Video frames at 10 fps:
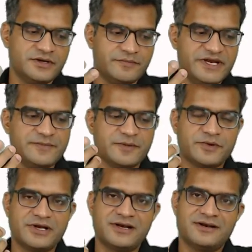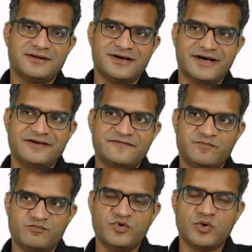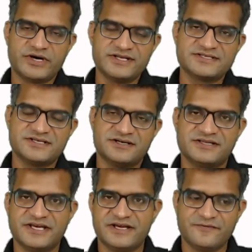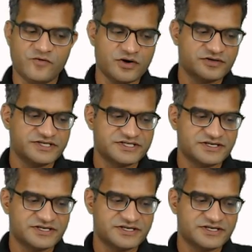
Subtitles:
Many people I noticed, they want to just